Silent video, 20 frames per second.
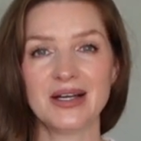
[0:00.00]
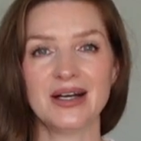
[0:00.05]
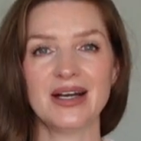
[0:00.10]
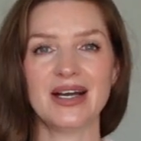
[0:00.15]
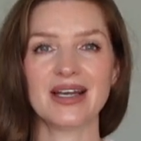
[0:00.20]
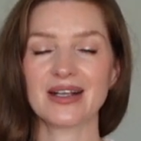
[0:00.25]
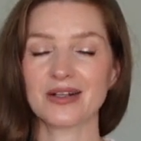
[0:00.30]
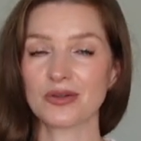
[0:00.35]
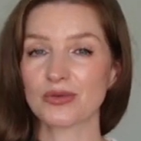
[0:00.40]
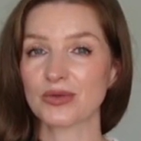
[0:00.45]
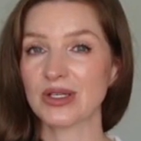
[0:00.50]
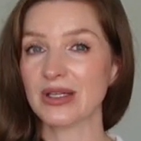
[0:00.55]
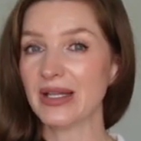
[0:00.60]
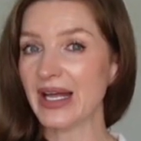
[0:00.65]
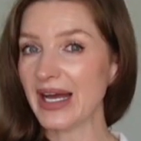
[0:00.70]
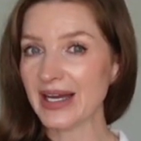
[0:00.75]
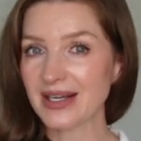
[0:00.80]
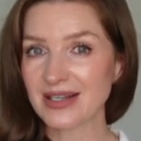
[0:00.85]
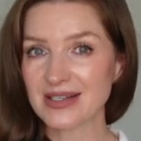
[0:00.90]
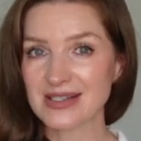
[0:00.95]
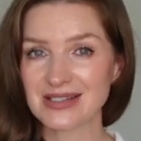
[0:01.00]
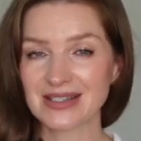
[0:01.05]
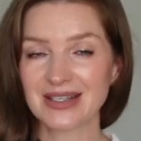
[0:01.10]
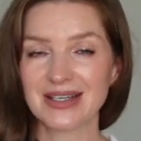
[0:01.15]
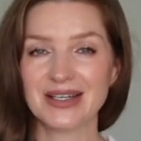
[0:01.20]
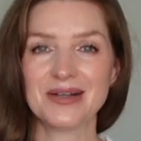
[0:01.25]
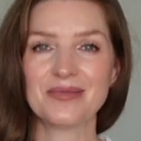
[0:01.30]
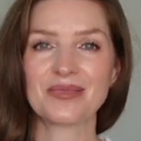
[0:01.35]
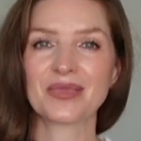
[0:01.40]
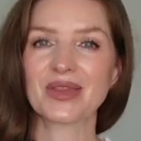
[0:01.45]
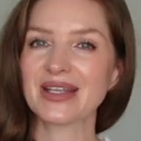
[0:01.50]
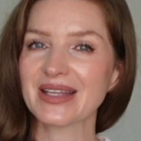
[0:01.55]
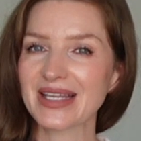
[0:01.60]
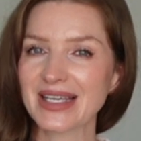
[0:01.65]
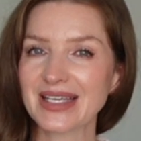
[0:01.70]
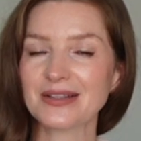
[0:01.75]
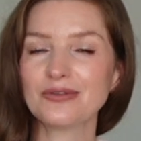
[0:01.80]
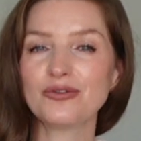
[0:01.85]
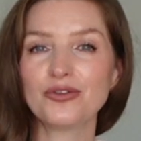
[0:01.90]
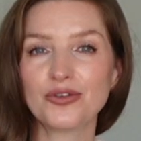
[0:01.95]
I can relax and I
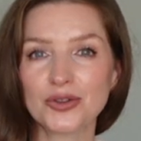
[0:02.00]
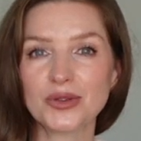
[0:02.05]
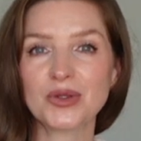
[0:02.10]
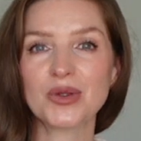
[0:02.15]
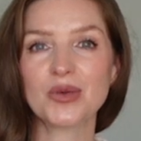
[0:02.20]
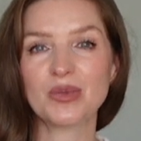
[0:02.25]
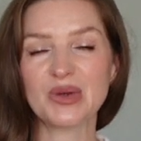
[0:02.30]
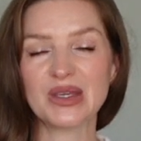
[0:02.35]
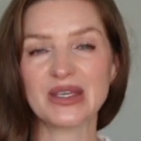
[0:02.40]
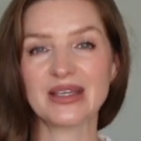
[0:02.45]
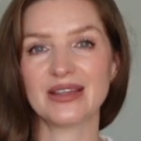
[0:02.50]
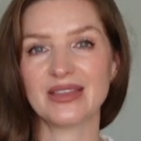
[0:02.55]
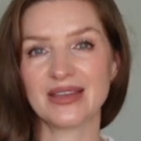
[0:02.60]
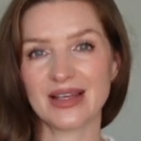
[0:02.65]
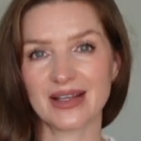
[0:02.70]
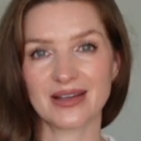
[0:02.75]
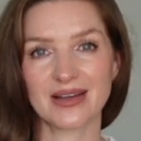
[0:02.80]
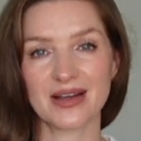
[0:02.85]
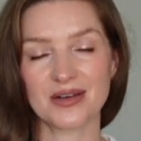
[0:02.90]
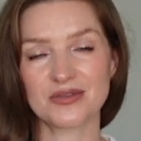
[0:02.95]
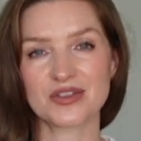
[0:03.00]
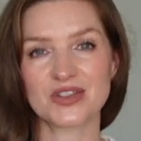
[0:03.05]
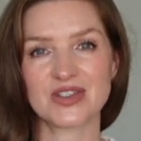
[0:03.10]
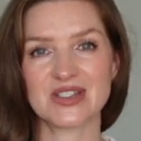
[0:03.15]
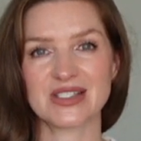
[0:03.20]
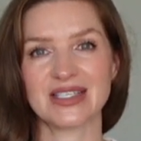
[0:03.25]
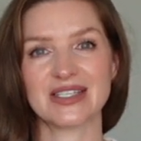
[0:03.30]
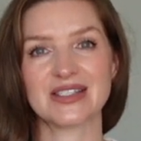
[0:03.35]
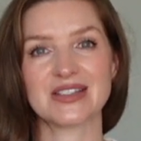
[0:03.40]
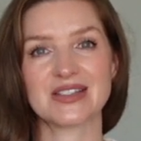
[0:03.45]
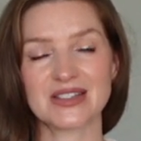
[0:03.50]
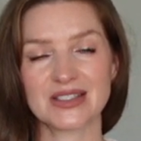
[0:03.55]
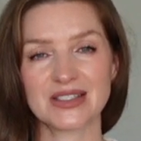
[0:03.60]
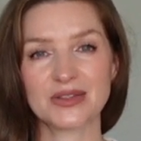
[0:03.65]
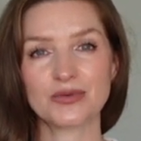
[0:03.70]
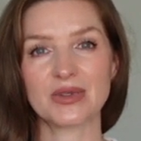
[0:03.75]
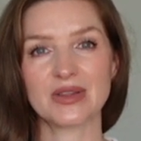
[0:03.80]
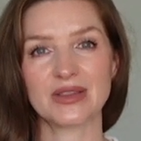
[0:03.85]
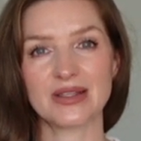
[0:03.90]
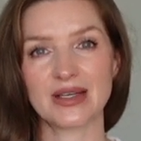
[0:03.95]
can fully be in that conversation
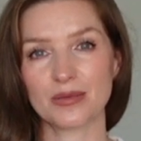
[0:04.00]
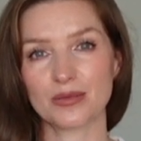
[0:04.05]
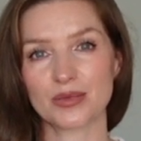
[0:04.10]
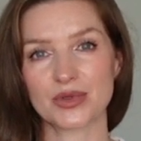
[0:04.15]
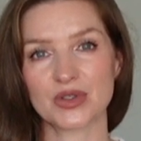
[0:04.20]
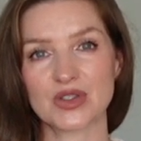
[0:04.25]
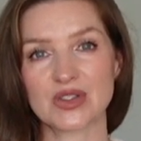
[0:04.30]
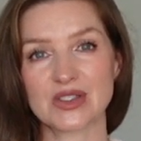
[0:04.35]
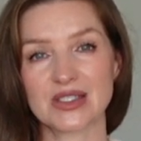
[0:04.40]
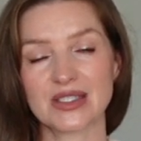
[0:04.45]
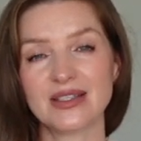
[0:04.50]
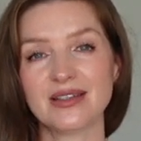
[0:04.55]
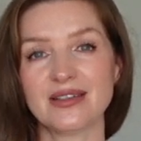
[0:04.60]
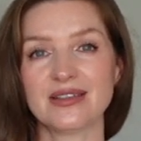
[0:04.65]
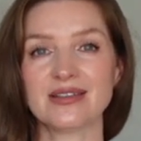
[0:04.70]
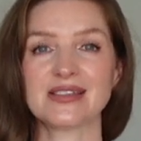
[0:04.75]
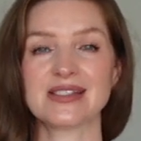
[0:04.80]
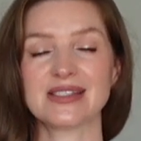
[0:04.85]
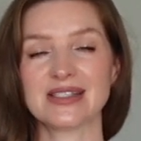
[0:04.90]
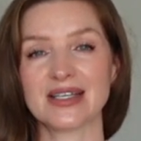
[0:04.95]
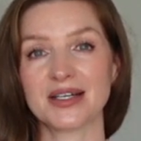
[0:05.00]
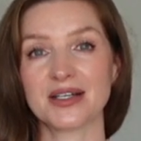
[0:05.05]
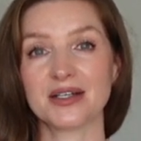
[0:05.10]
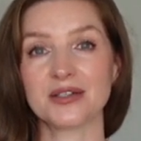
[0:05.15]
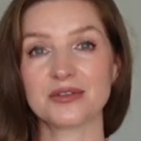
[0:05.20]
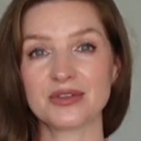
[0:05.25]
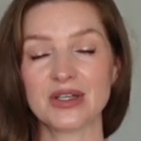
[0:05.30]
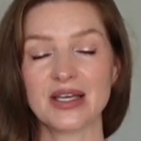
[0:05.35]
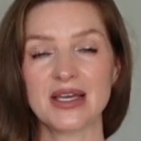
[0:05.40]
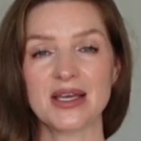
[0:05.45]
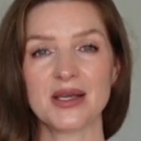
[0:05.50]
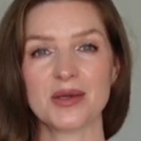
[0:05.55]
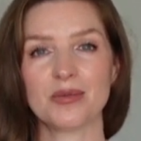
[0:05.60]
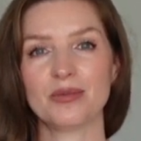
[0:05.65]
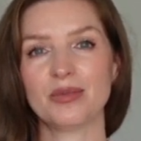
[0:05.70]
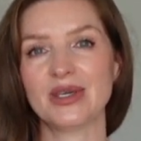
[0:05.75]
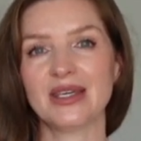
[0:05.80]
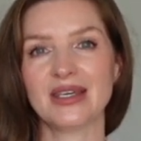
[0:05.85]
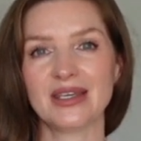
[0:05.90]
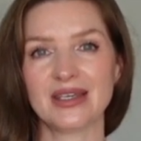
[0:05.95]
with that person instead of
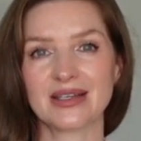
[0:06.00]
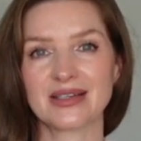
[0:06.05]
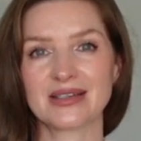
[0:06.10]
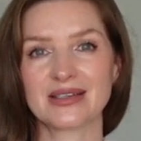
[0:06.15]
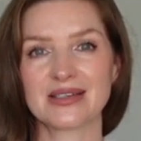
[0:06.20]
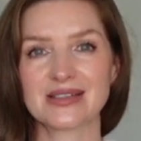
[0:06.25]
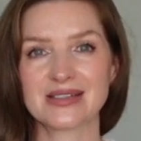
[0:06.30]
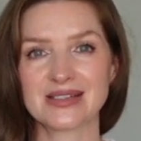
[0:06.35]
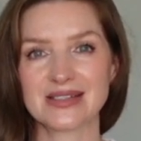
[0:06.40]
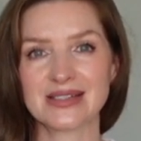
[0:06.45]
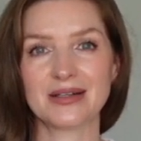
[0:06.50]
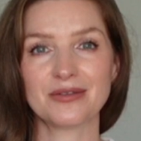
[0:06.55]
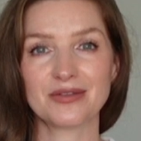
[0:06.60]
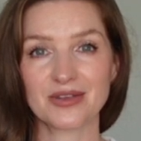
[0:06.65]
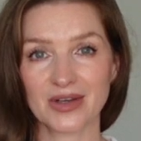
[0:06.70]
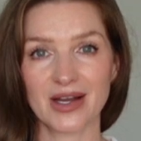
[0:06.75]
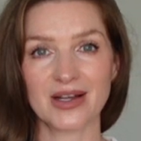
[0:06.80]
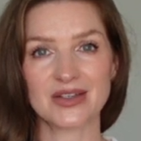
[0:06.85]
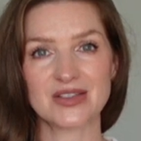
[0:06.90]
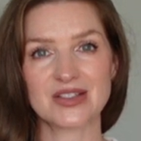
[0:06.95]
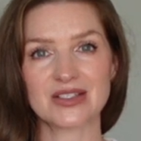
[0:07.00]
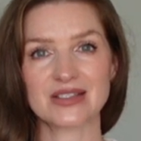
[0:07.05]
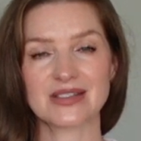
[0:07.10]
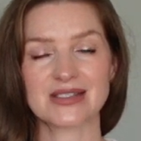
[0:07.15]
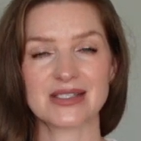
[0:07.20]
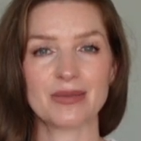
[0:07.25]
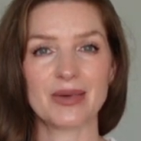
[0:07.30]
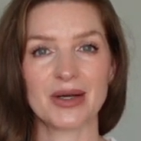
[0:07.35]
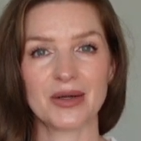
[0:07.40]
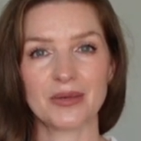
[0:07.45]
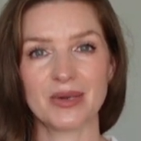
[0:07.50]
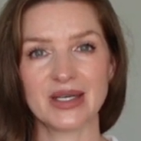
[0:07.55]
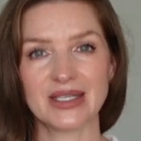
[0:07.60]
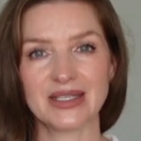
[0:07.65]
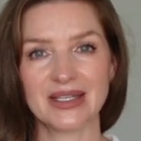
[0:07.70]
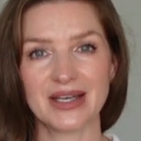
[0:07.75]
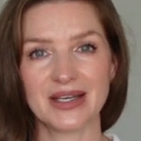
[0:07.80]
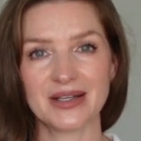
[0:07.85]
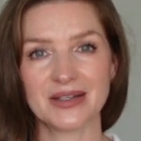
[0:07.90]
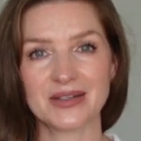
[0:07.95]
being self-conscious about my
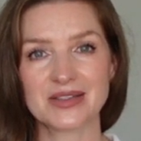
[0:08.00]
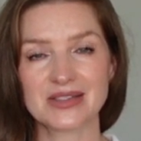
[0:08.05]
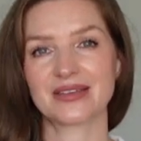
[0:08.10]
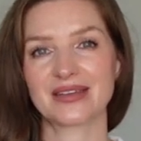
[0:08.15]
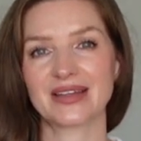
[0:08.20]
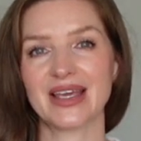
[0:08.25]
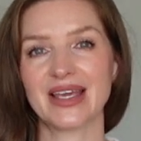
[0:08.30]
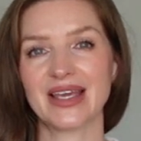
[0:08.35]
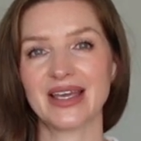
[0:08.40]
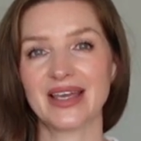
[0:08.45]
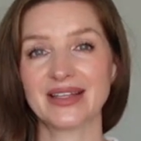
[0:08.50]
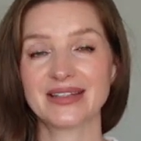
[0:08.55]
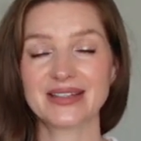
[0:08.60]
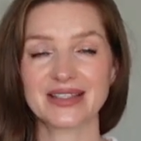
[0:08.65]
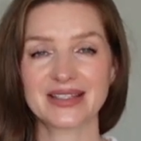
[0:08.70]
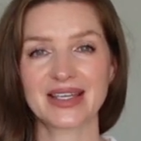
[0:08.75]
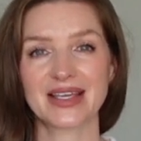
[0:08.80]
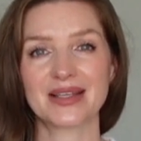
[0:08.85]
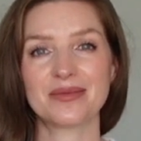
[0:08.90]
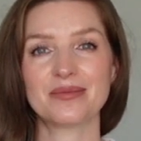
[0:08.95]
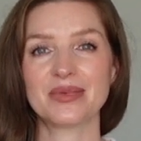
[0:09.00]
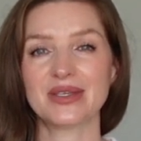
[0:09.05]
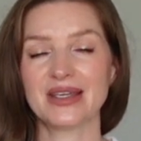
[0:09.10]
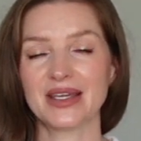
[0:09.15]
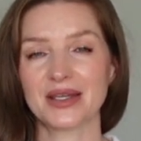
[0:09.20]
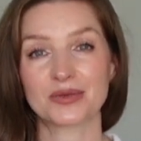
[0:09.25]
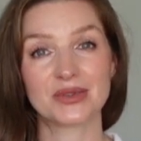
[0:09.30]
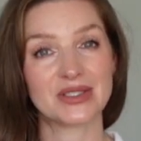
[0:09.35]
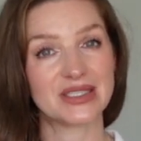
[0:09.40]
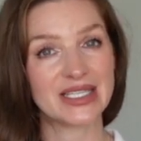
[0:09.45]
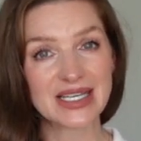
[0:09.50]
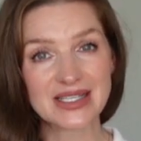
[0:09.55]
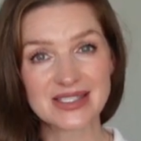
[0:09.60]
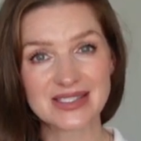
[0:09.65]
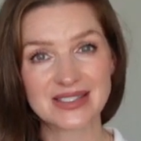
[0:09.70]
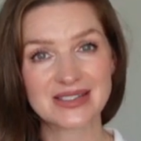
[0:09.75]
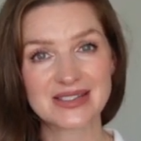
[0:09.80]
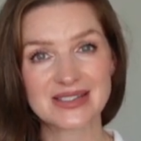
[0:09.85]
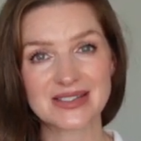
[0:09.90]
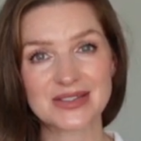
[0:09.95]
nails. And it can be a
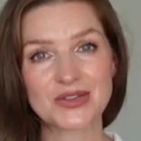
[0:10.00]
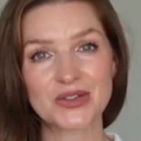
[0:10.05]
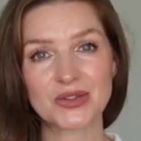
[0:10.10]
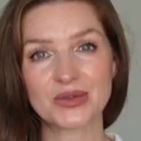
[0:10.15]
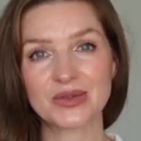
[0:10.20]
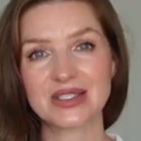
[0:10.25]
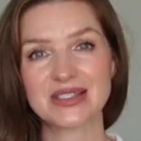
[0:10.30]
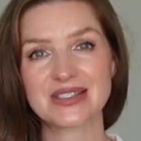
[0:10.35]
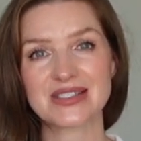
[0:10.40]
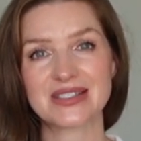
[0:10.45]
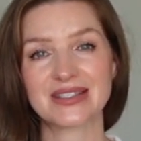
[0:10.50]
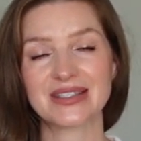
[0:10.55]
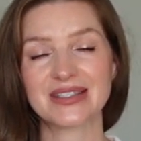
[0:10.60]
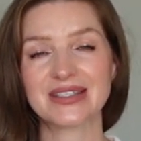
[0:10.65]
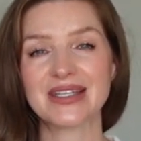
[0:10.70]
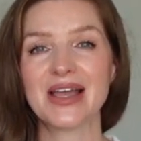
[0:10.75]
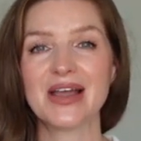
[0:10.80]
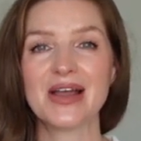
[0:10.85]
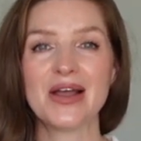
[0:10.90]
relaxing situation